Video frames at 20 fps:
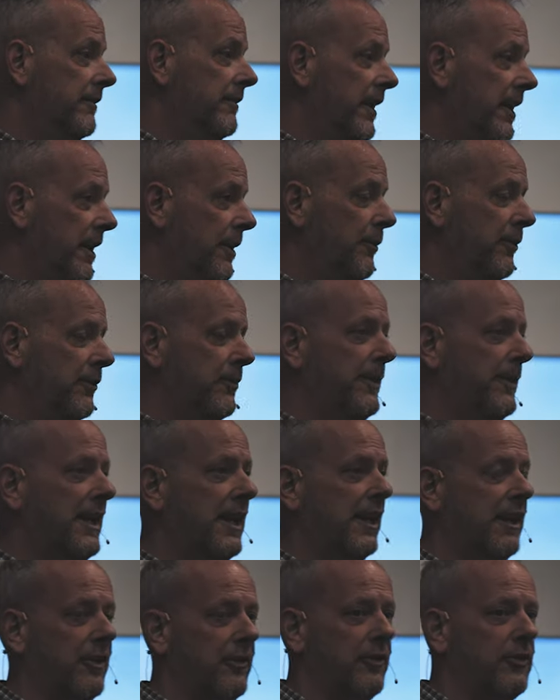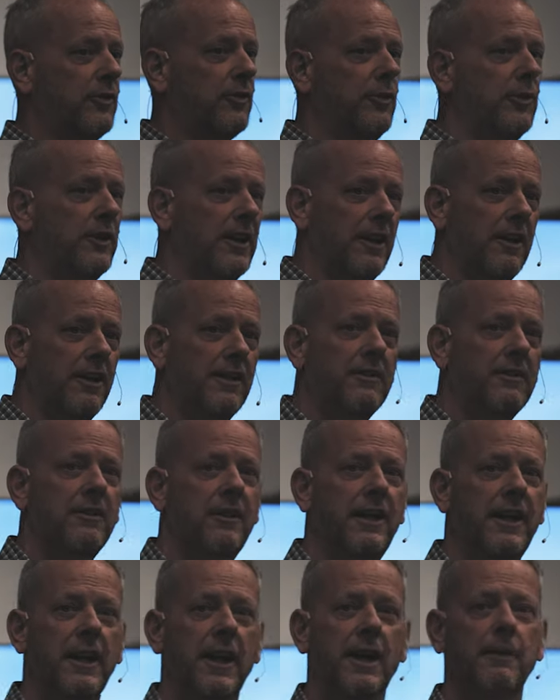And it was the beginning of the school year,
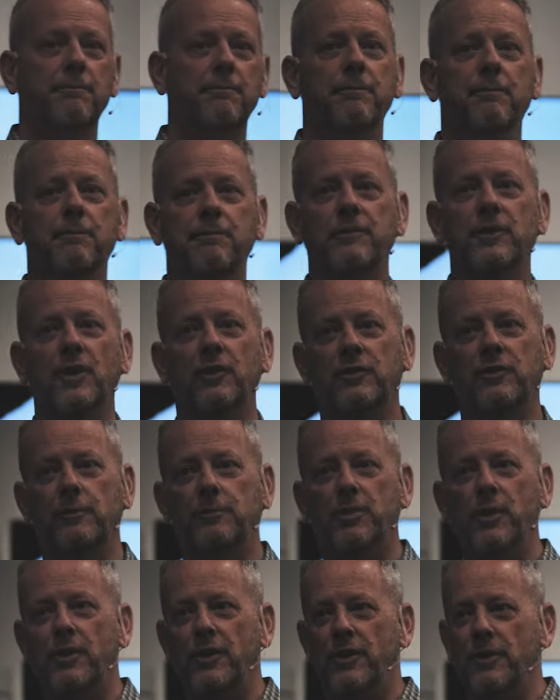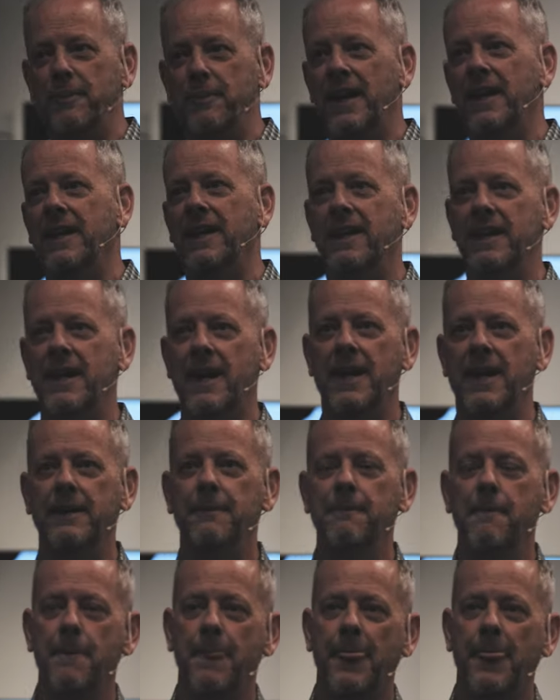and I used to put her to bed at night.